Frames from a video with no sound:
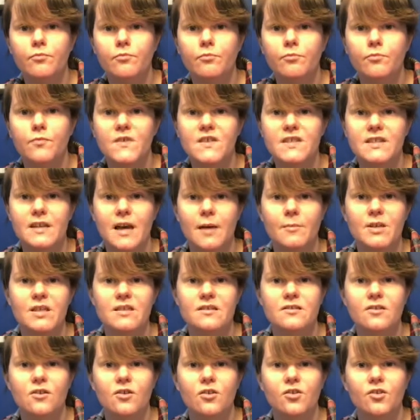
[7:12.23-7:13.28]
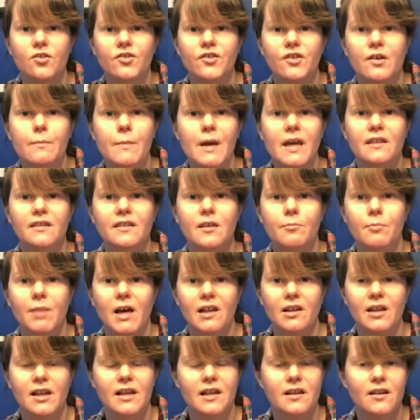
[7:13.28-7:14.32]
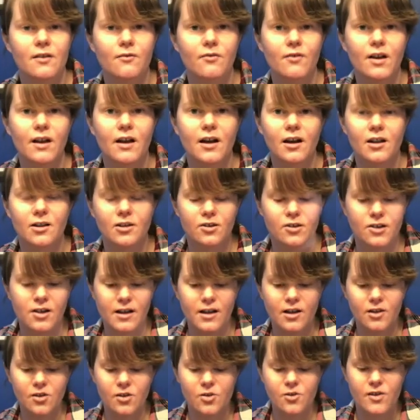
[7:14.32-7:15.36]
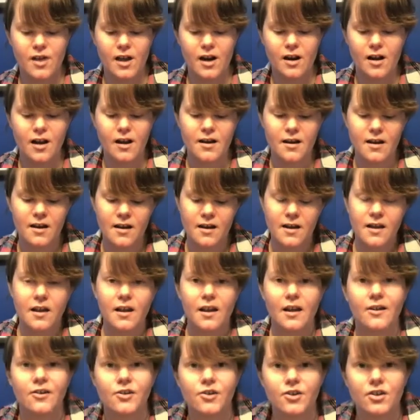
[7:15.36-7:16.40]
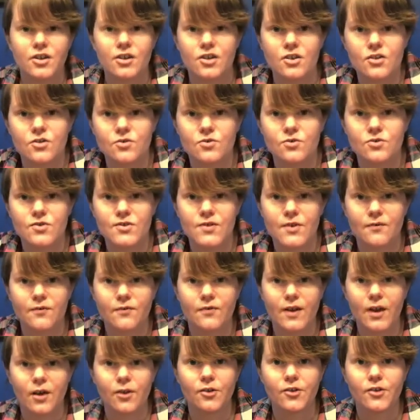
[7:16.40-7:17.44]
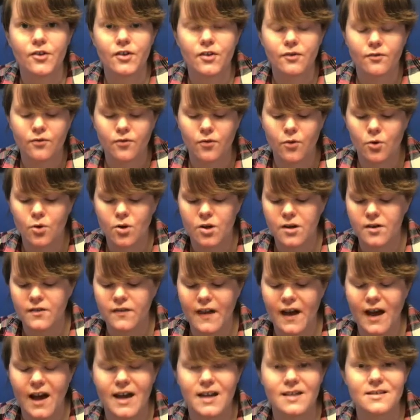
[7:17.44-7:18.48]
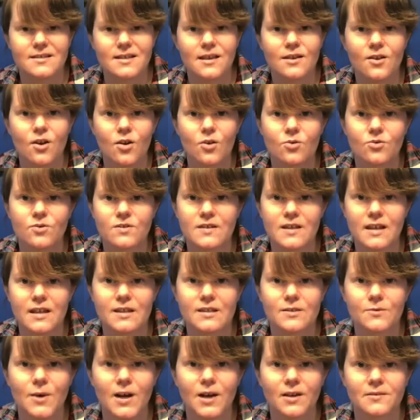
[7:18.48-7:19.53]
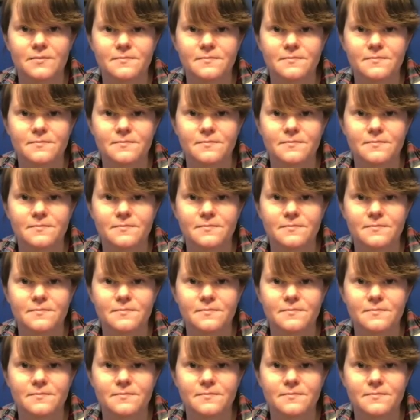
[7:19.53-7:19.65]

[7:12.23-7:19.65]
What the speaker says: semicircle to make the belly a different color and glue that on. And you can use felt for the eyes and nose as well.